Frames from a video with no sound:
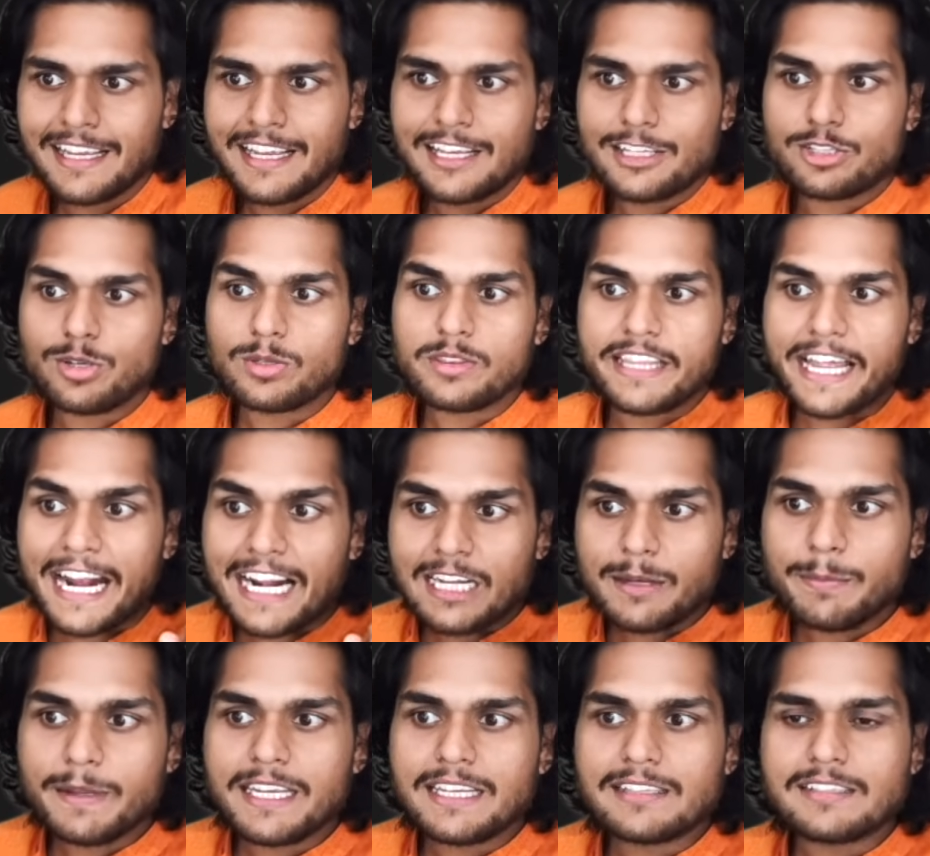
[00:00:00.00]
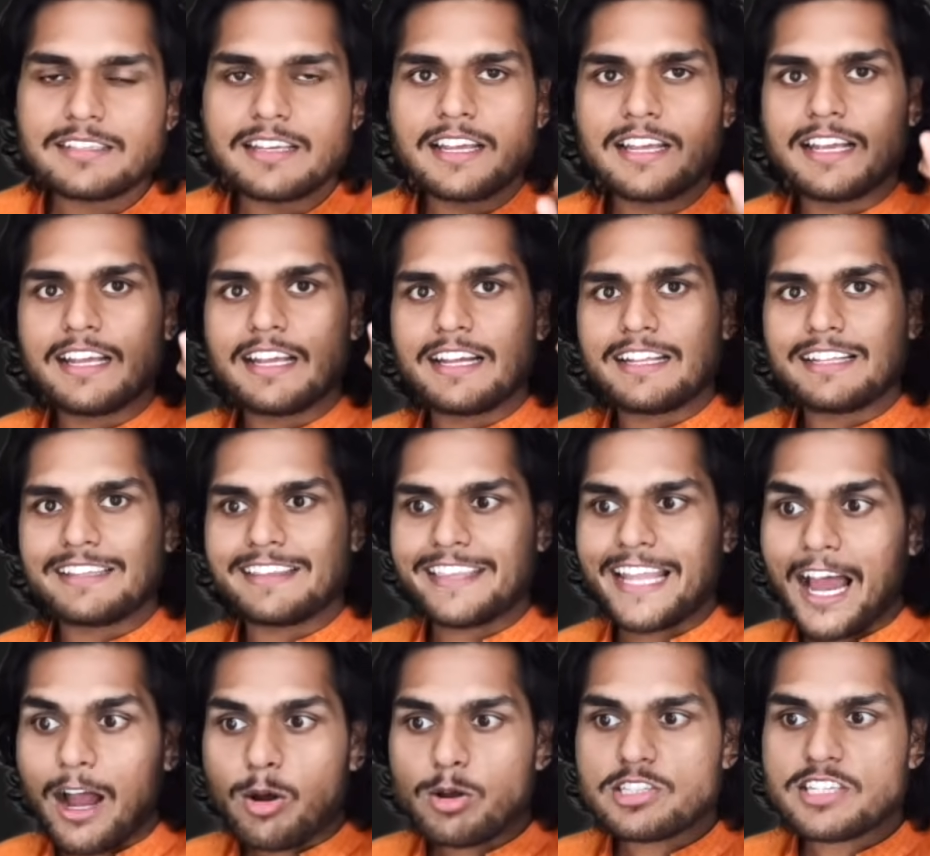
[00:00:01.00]
So that means
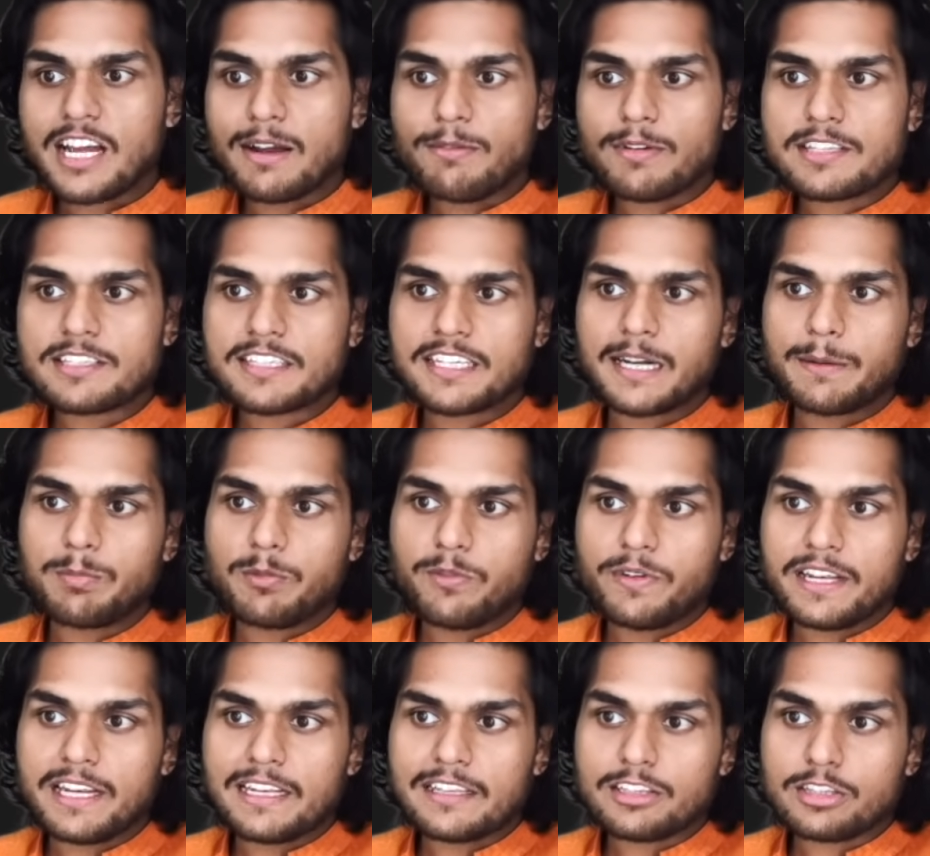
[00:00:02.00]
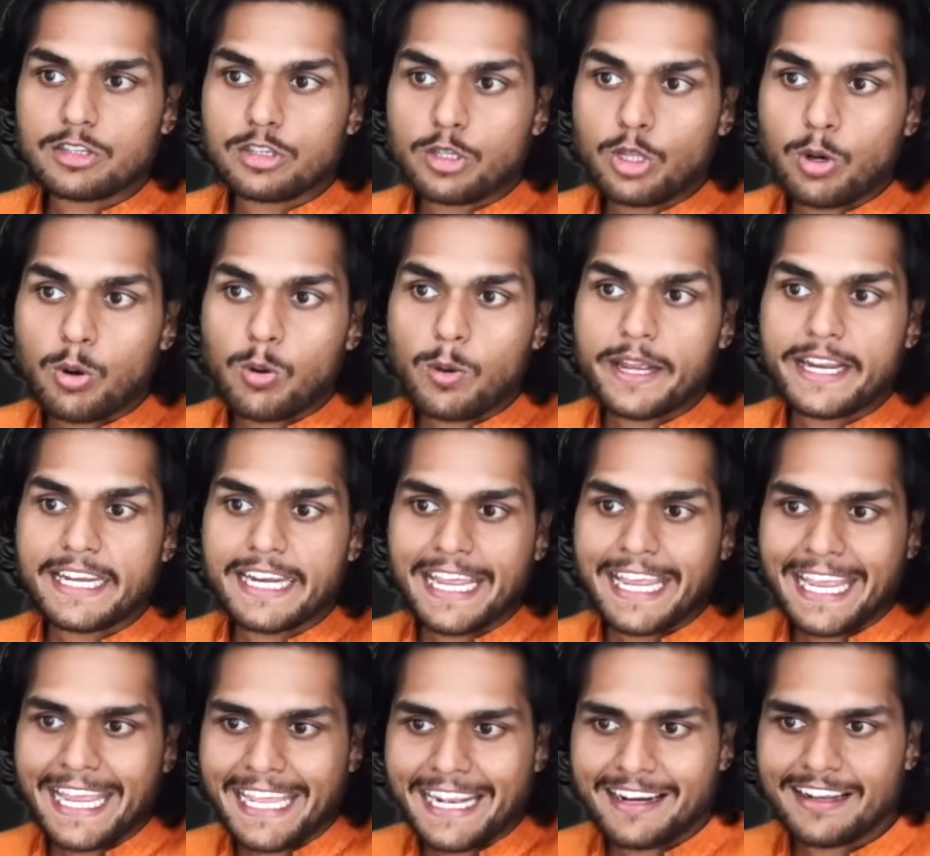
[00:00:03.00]
now JavaScript will throw an
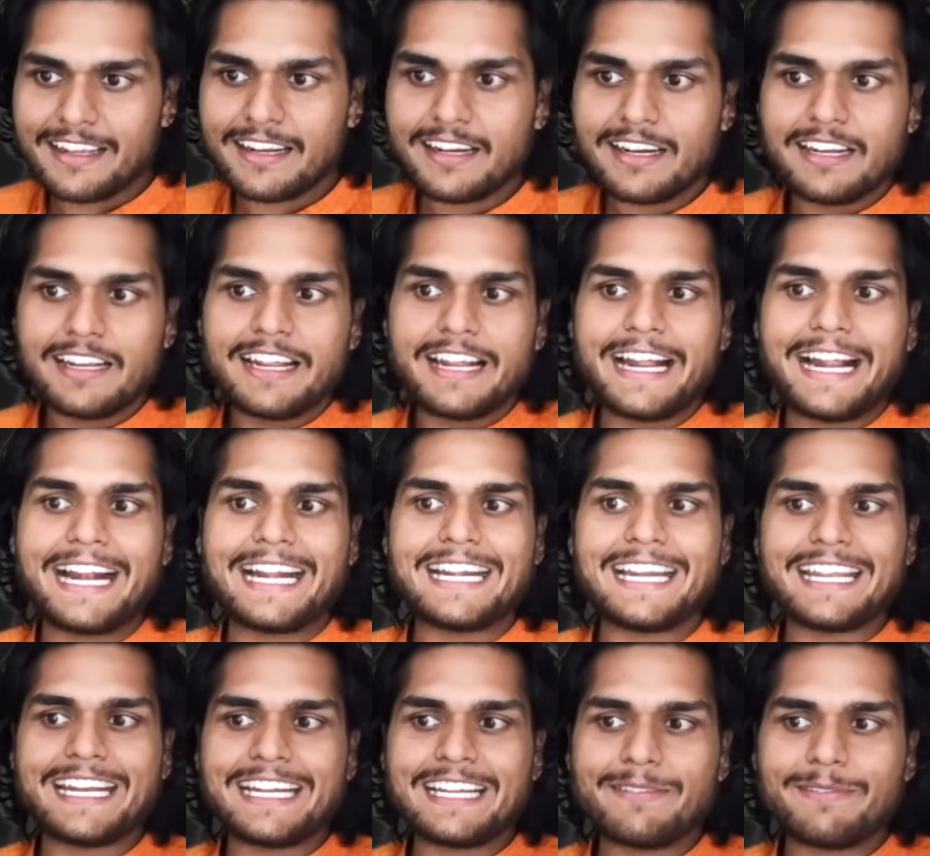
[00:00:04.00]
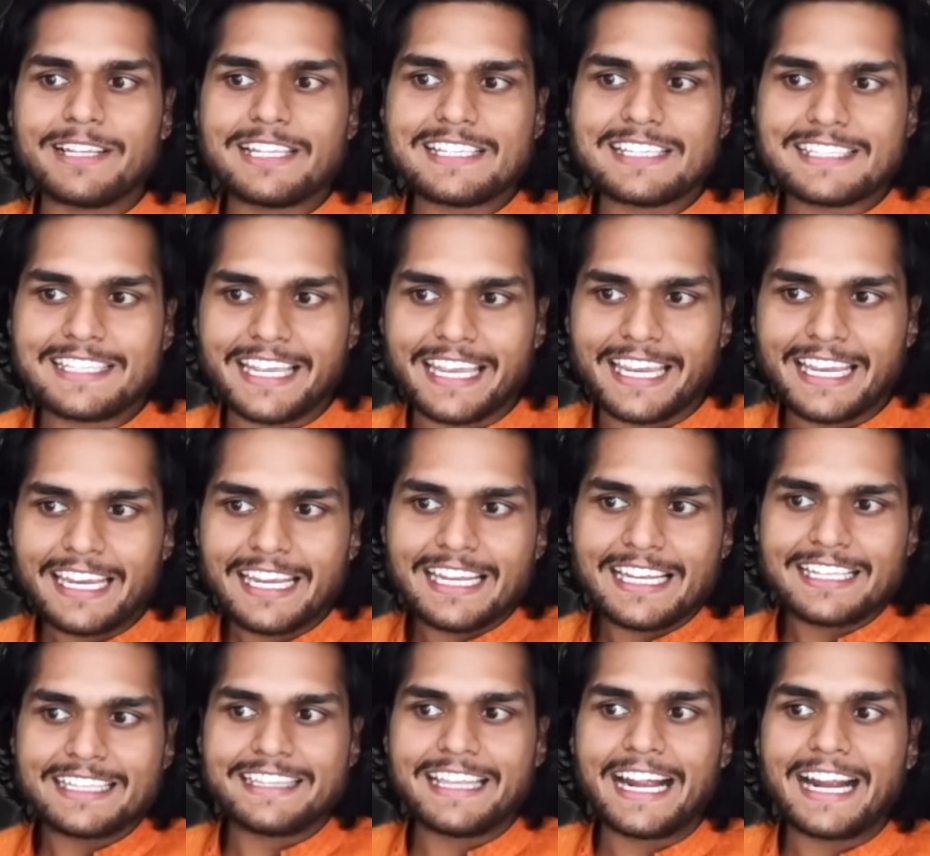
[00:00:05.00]
error and it will say
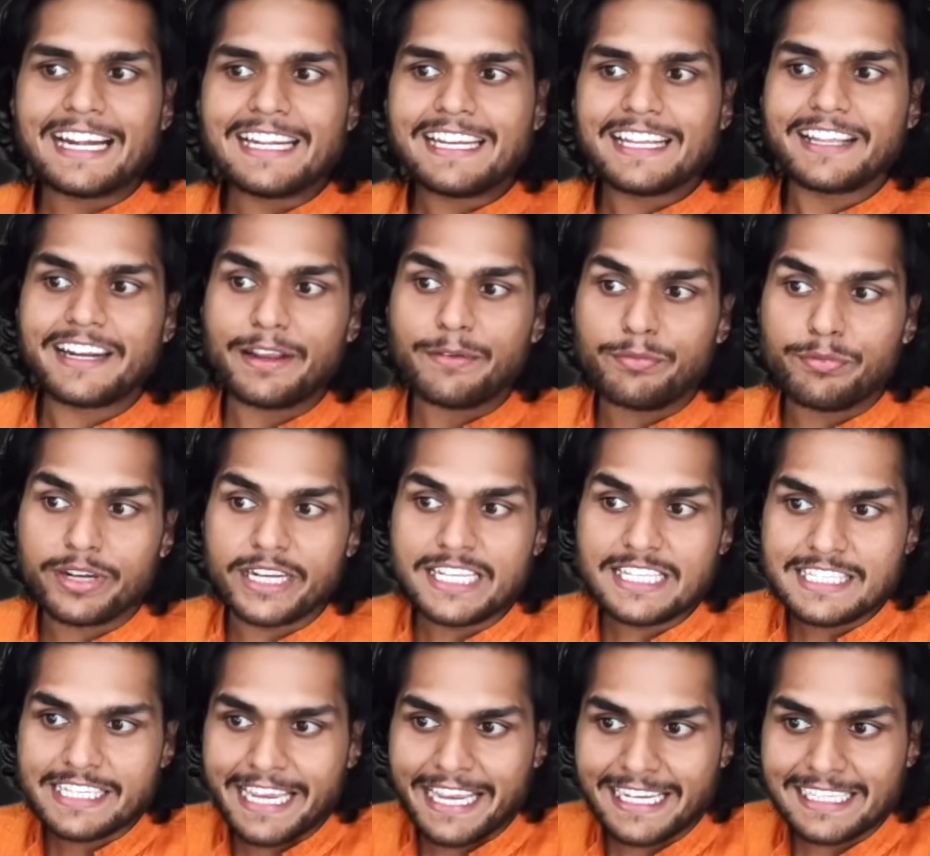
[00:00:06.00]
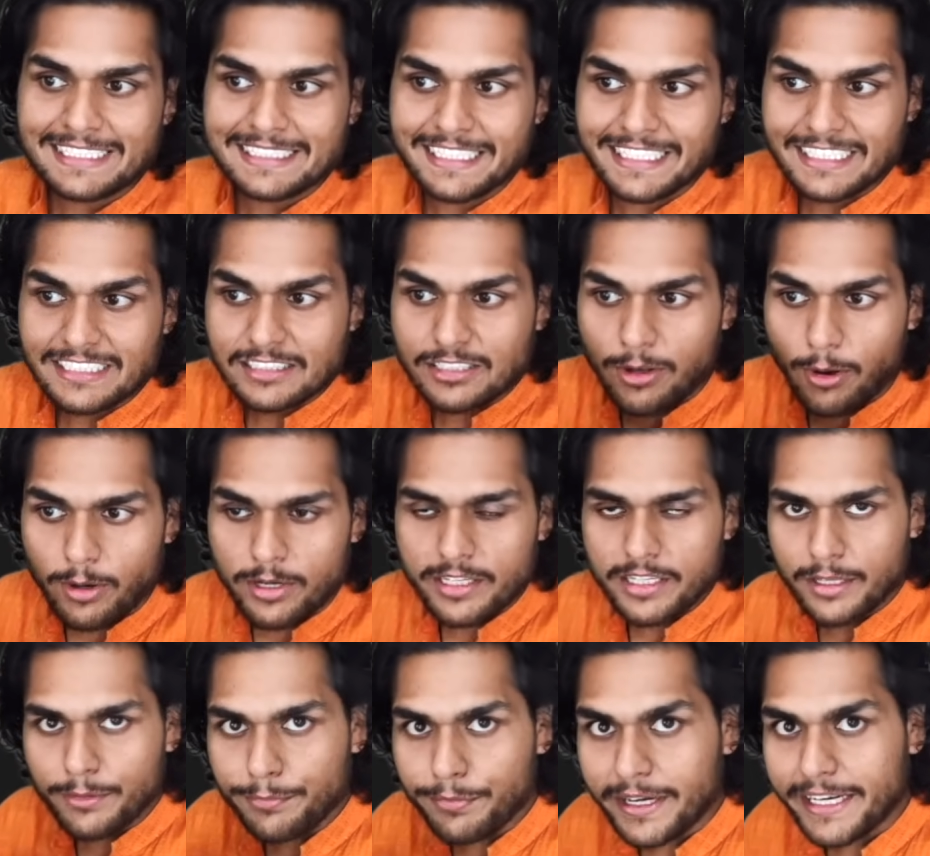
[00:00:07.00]
that reference X is not
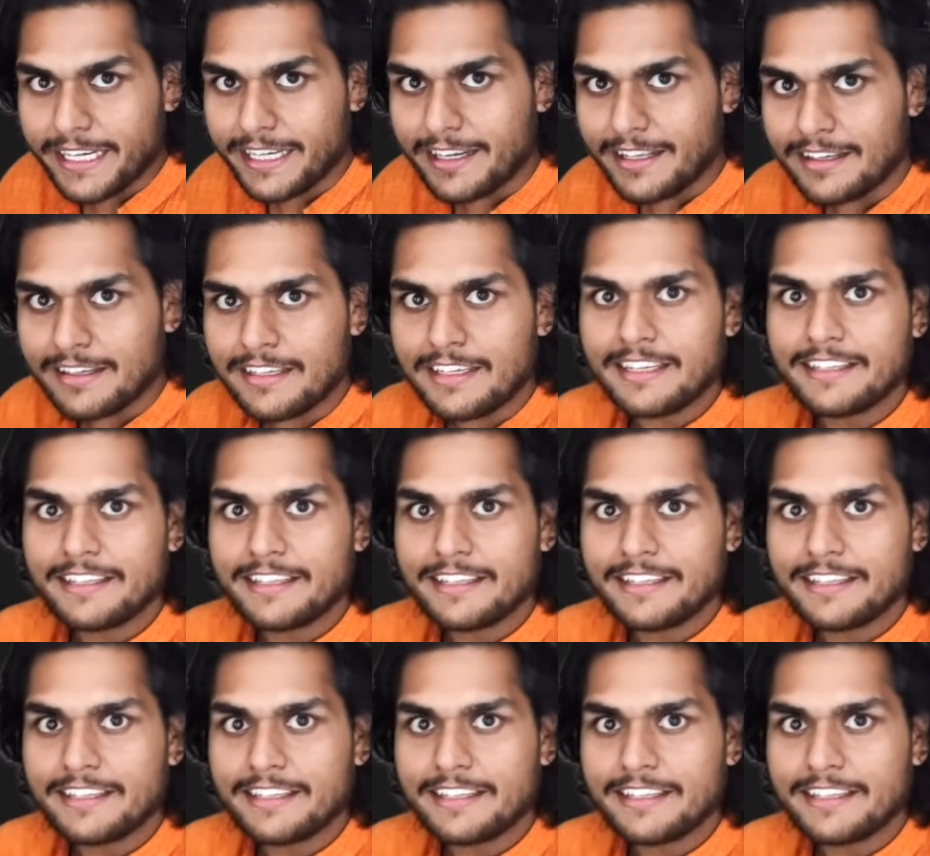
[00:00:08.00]
defined.